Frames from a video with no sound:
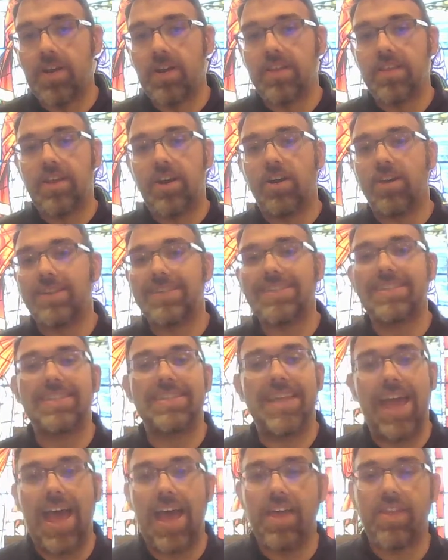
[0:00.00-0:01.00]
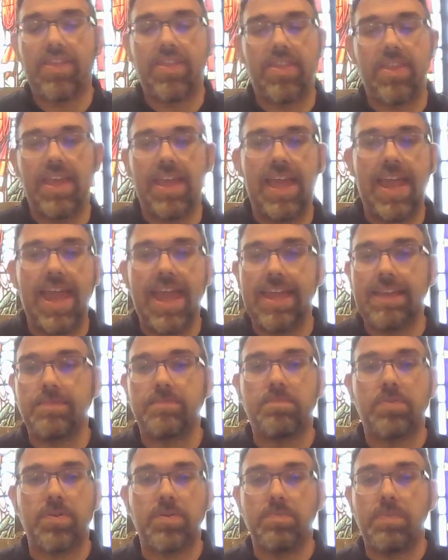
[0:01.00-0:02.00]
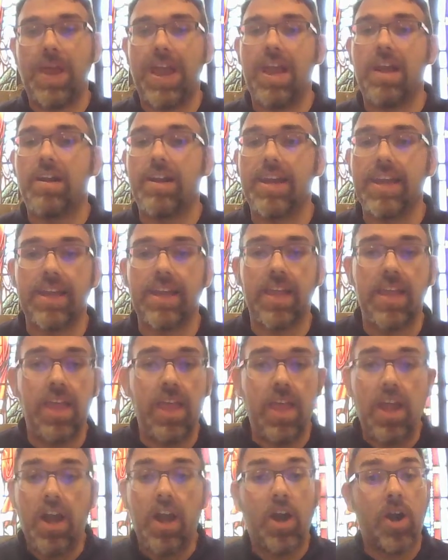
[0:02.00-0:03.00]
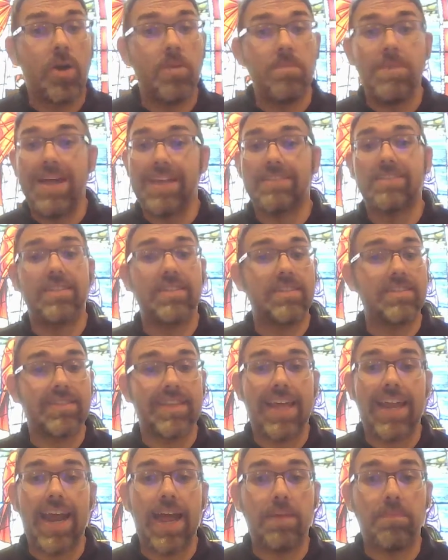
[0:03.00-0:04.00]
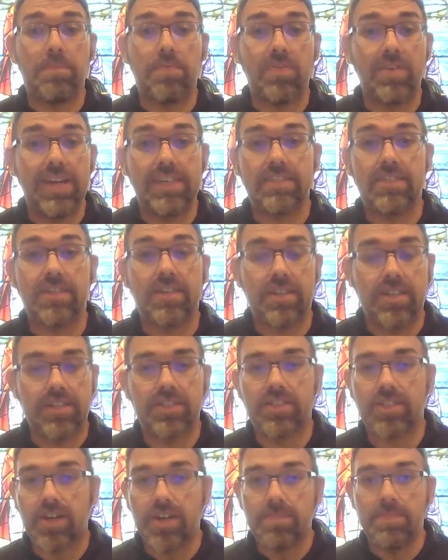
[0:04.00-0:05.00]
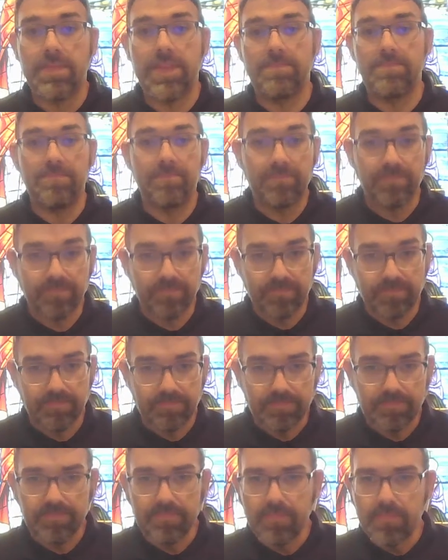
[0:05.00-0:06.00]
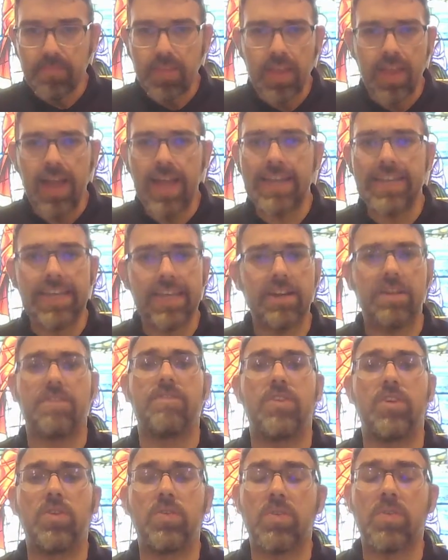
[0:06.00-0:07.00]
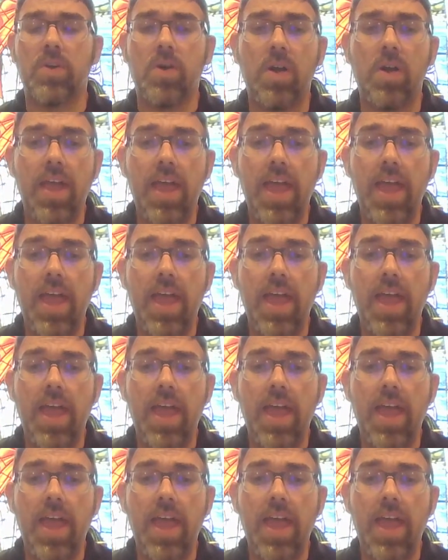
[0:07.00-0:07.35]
her death and preparing her message that I preached, her sermon, I did her funeral,